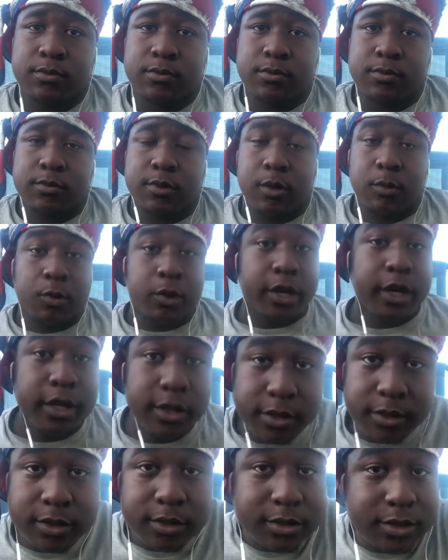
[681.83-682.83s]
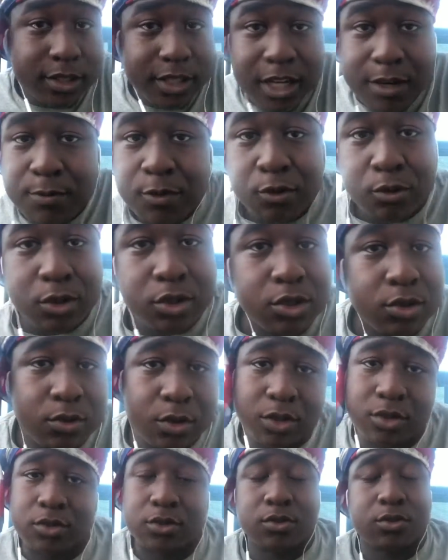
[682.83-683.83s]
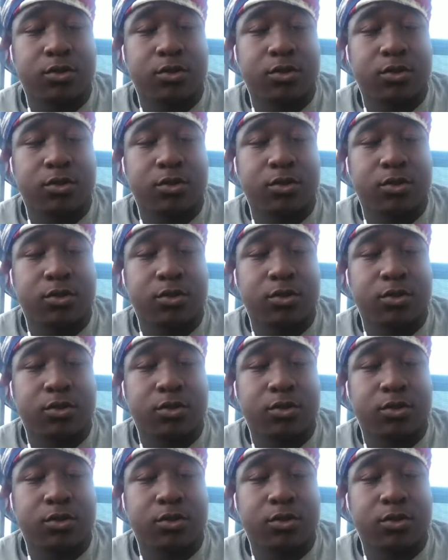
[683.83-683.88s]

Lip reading: I'm waiting. Tell me what you want.